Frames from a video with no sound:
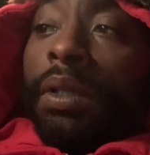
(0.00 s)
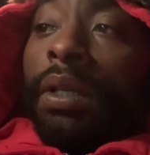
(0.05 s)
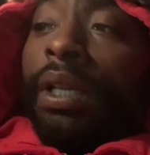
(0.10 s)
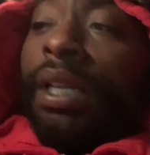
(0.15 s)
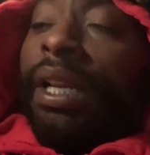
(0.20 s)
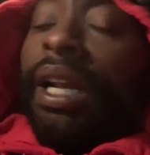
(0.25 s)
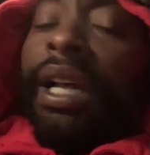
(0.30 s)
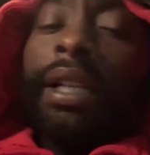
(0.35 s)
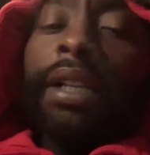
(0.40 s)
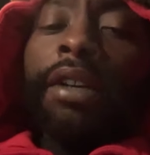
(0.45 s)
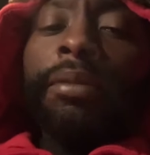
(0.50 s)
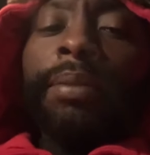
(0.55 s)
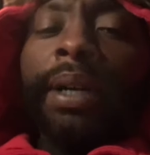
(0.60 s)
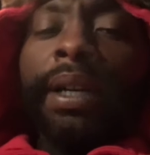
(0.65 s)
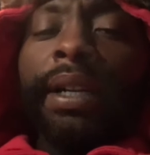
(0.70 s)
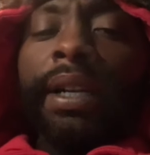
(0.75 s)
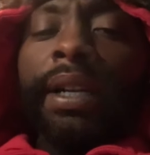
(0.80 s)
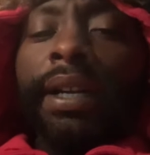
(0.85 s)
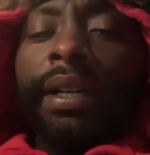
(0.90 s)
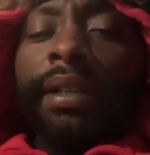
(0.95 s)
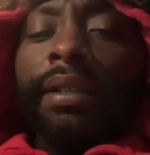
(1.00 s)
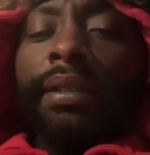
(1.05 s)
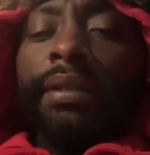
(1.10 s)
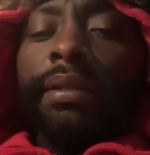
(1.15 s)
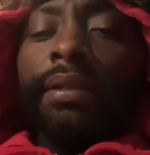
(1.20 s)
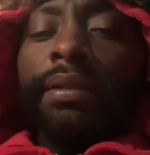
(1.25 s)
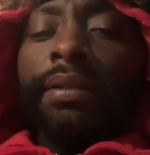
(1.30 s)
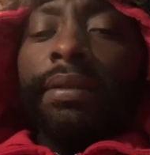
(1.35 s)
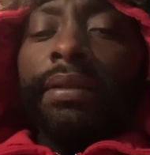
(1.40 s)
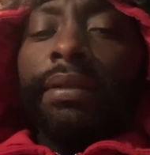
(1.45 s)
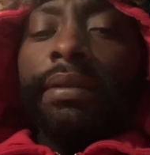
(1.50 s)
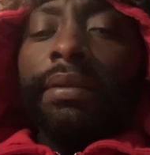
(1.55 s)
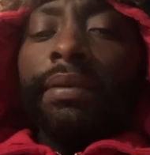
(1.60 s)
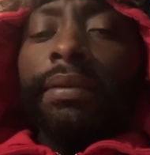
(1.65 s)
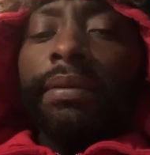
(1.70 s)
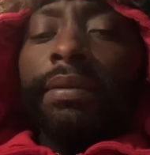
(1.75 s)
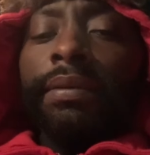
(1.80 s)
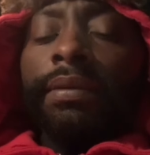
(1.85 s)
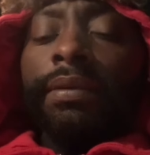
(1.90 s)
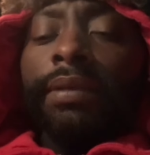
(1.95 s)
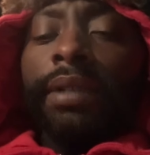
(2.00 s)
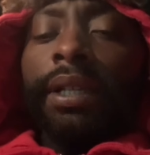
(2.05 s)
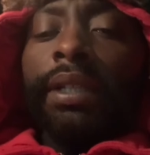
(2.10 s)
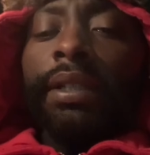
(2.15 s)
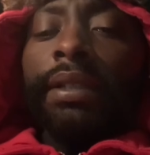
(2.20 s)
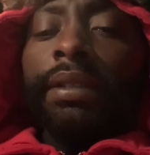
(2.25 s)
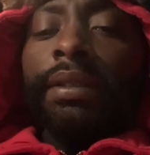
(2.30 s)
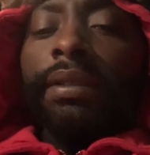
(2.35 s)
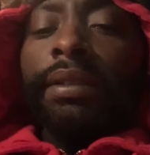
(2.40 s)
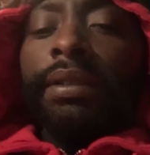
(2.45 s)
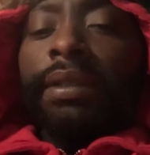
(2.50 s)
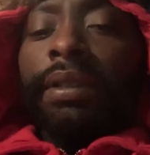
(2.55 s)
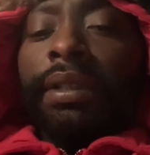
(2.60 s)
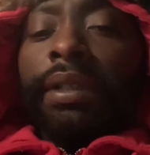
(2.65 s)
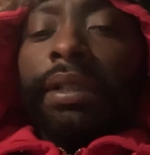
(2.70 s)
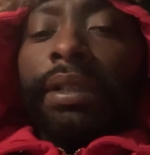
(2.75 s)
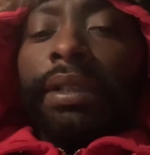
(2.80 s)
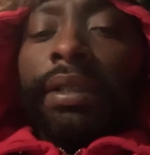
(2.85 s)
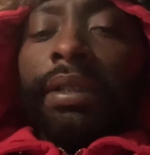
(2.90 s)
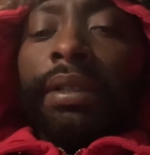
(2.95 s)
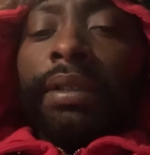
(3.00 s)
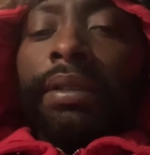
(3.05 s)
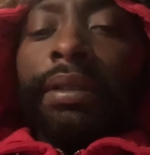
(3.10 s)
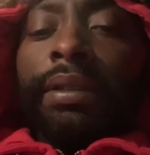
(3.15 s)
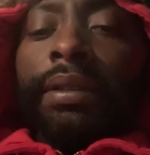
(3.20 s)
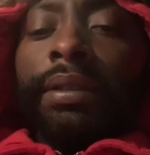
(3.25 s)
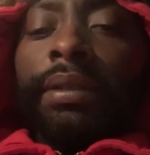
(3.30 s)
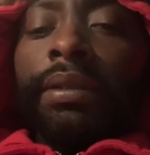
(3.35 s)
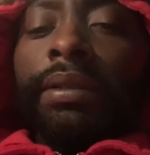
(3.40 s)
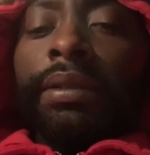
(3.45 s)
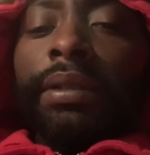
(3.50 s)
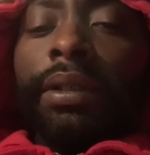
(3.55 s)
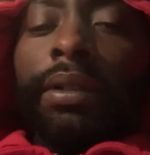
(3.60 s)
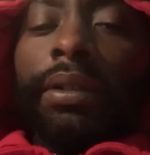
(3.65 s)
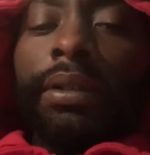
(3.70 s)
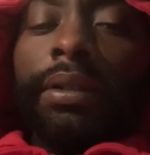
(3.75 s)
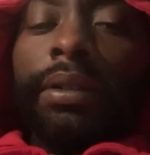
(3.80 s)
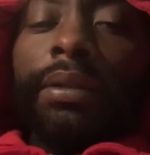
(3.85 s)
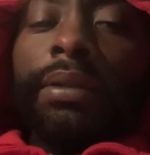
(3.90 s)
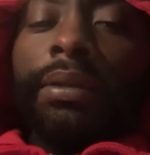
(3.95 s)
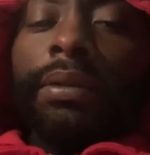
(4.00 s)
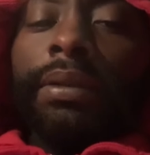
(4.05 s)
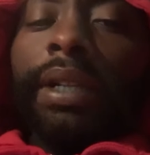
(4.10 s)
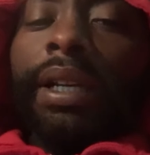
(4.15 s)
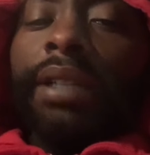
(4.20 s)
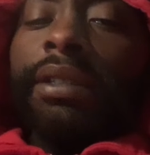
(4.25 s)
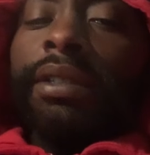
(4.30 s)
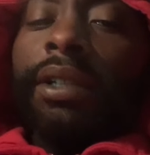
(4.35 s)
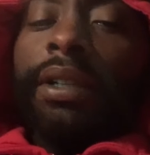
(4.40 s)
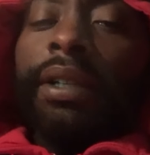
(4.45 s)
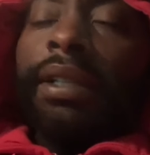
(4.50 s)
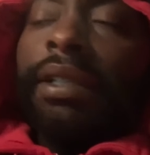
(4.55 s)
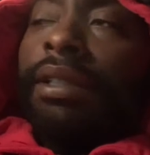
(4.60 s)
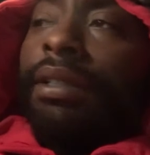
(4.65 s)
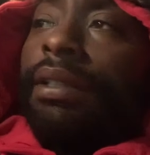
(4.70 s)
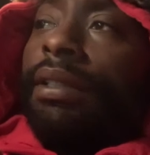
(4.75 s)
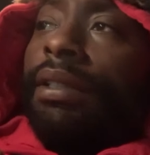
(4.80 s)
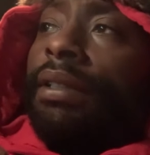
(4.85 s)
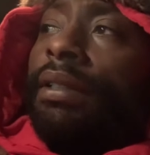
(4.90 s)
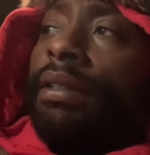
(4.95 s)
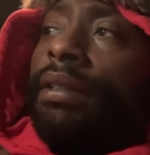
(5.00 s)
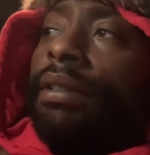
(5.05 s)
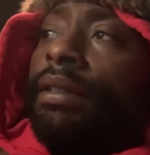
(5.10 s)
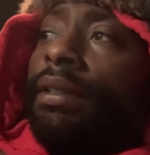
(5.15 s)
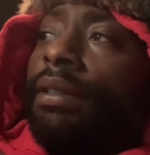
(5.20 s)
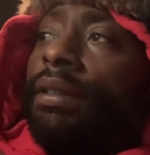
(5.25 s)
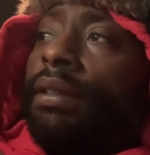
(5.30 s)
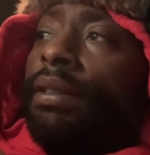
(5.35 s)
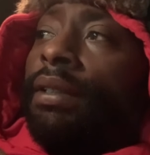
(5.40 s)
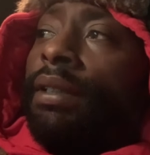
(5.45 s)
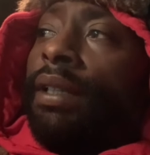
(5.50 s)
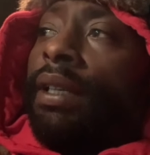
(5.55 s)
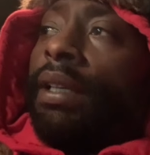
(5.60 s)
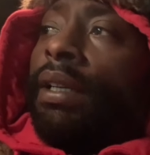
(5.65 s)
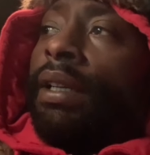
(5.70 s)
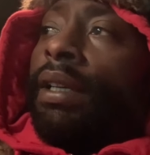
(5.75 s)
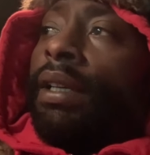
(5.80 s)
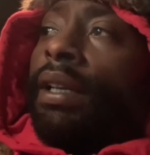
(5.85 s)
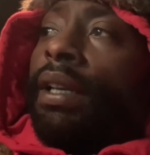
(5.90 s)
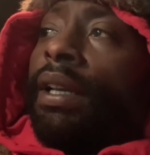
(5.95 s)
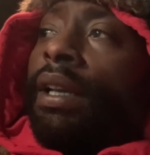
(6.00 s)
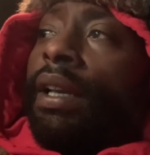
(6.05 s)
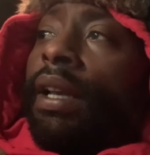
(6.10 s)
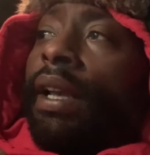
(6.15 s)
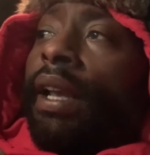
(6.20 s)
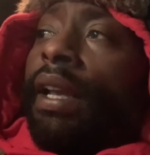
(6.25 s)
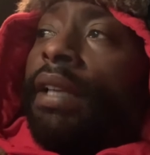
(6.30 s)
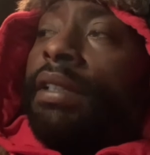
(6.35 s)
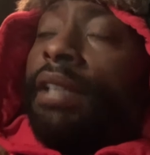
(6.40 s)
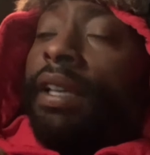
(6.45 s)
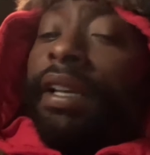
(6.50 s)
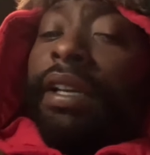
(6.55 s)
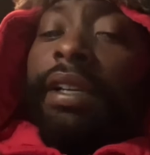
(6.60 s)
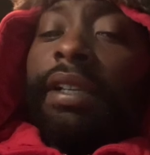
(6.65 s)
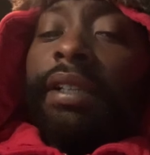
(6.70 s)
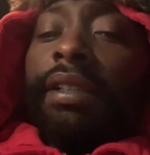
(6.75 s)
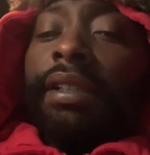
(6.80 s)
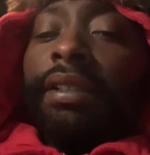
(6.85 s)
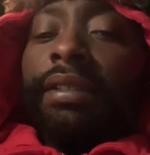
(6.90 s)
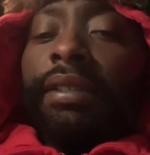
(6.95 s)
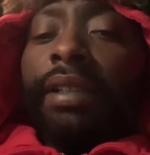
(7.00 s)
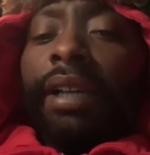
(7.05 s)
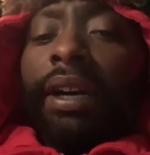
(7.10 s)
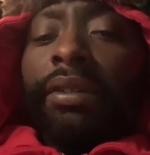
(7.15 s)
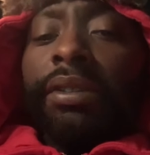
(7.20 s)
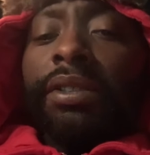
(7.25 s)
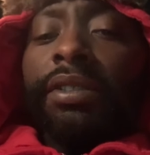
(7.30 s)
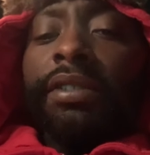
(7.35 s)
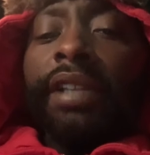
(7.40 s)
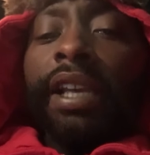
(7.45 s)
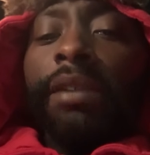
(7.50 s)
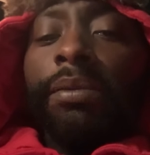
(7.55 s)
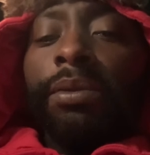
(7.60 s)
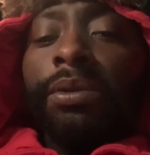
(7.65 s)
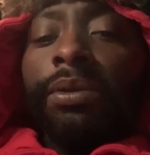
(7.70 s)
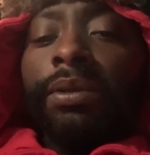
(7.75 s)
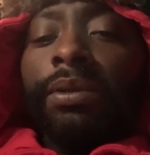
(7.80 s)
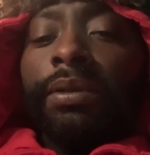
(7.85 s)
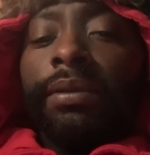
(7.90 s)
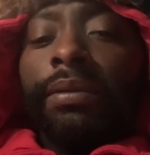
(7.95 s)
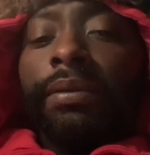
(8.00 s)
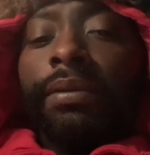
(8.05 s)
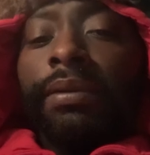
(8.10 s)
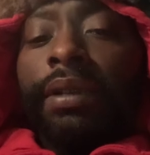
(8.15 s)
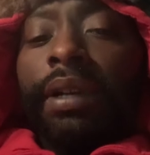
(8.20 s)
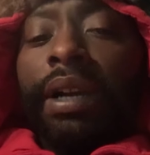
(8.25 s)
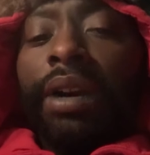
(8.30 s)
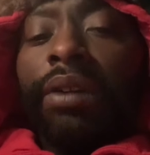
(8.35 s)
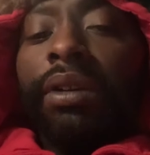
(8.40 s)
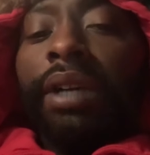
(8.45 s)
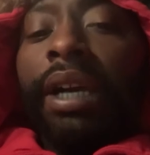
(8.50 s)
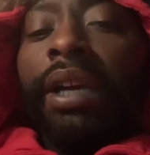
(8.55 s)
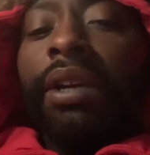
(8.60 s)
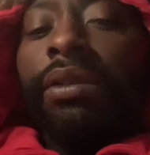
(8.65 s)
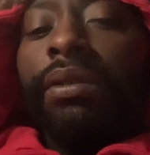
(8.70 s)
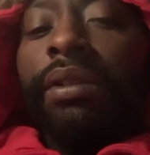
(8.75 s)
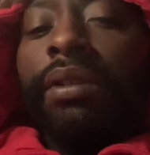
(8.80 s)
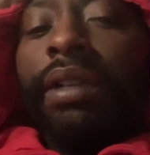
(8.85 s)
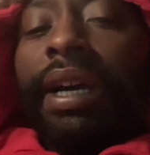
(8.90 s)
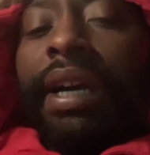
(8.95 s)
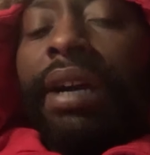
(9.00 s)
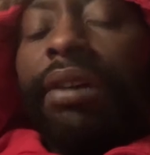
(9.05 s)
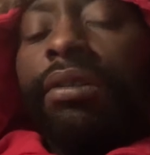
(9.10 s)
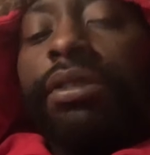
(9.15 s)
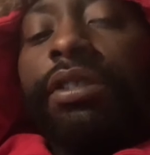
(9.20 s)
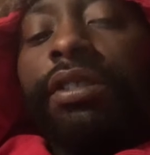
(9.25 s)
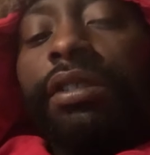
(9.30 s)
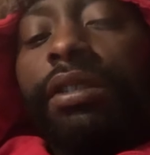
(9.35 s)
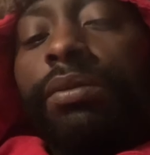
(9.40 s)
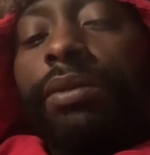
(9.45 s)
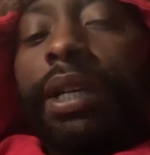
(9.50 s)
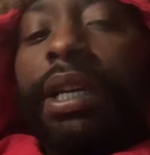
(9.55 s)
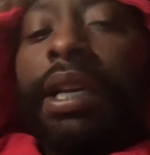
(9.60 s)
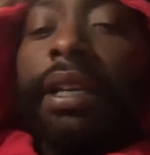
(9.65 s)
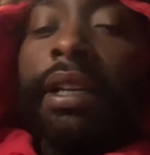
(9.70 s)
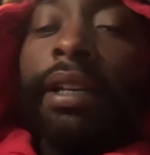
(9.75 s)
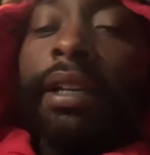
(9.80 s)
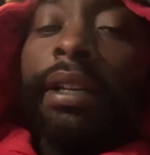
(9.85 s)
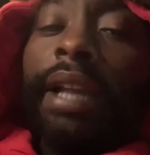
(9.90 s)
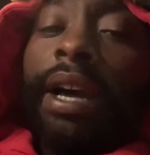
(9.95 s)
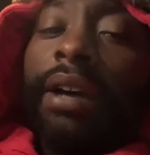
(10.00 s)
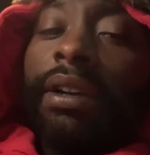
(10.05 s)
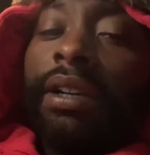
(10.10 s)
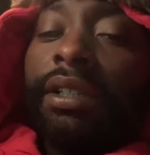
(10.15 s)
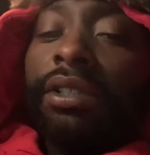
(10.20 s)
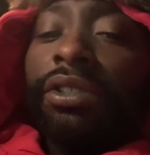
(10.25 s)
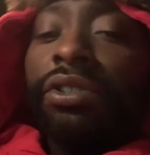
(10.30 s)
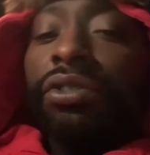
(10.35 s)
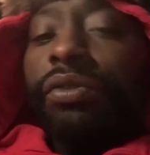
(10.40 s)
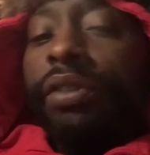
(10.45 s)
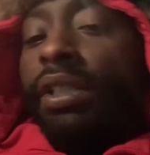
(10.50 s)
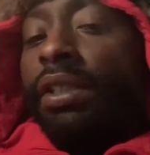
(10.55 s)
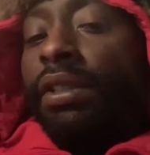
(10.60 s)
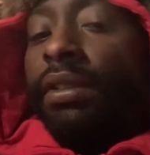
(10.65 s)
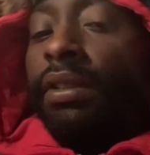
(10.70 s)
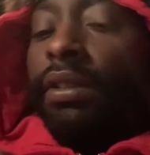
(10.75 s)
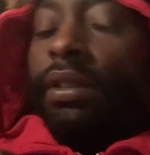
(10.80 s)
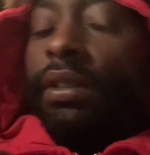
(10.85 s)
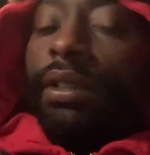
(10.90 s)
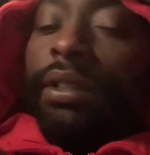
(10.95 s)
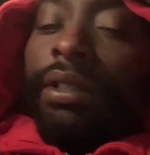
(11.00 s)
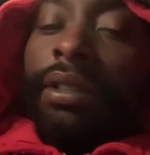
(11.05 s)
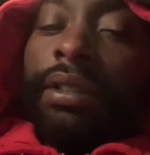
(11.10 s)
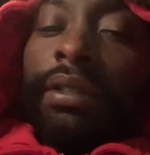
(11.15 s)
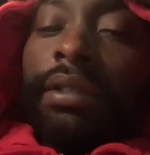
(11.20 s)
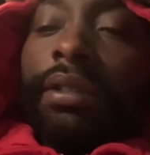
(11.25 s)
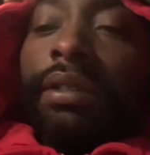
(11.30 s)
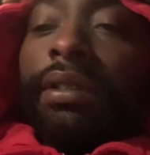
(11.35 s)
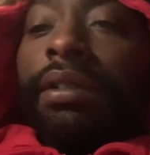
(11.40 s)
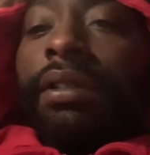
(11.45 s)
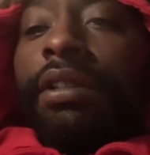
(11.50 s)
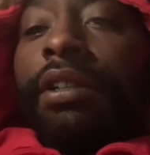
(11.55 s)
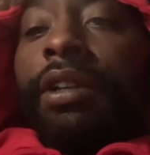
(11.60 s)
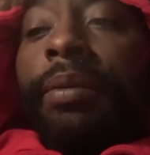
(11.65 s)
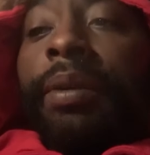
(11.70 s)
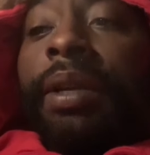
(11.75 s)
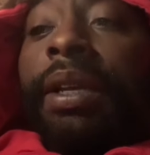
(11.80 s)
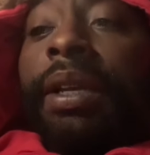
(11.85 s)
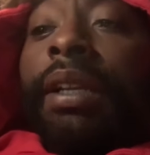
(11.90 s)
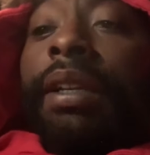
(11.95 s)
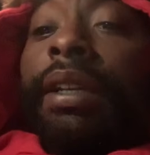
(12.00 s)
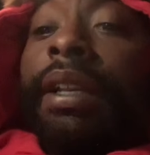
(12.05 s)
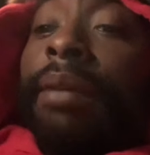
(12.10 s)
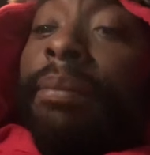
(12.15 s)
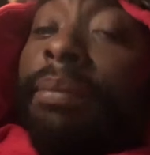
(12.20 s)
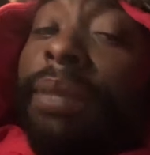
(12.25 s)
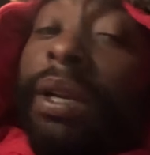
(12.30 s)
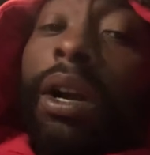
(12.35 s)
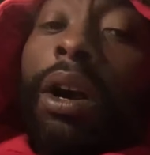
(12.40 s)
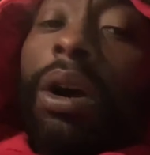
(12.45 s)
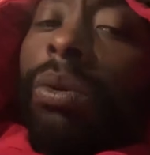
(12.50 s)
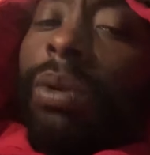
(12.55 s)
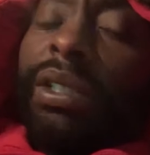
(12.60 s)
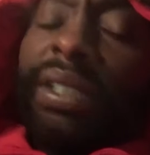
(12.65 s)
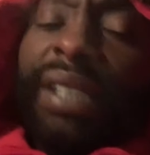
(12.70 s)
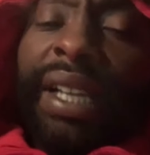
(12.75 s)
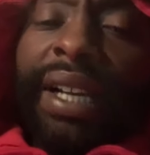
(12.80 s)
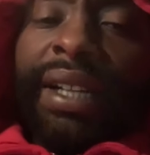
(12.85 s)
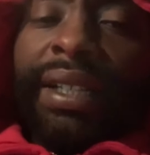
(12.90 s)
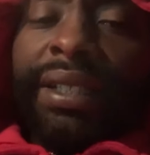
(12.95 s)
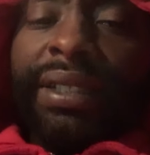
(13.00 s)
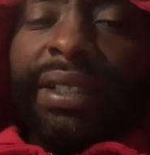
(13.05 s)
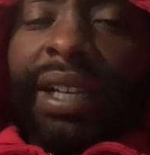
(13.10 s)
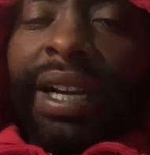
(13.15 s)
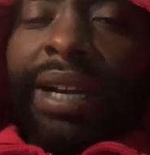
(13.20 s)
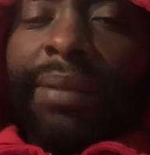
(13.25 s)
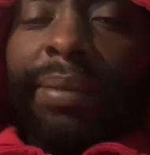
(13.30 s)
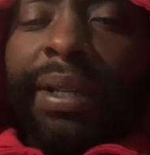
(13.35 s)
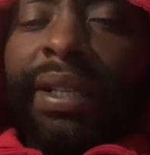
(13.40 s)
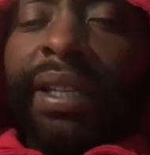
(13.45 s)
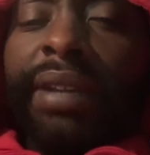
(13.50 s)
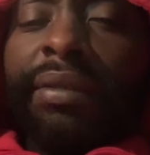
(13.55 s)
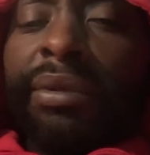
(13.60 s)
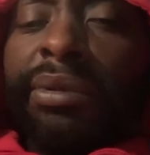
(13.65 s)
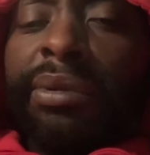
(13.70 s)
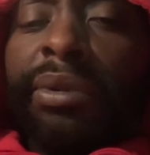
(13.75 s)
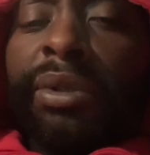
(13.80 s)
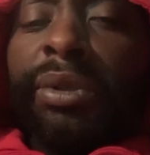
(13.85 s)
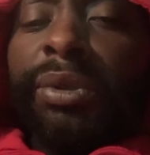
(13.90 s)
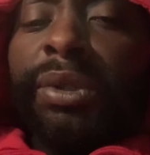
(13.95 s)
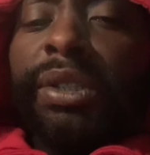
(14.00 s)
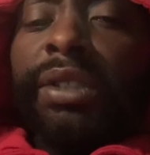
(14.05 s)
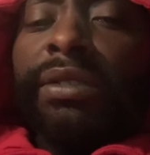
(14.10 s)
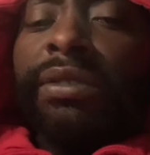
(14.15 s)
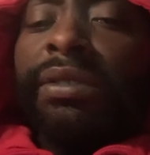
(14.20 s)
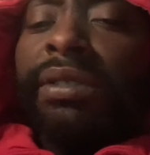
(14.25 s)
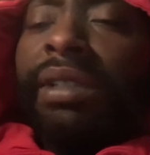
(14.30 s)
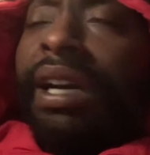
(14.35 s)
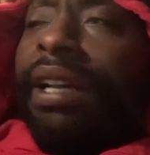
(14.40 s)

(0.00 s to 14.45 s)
And I live by that, right? So when I turned 18, I was stable. I, I, ain't gonna lie, I was somewhat in and out of the streets. You know what I mean? But I always had a job. I never was.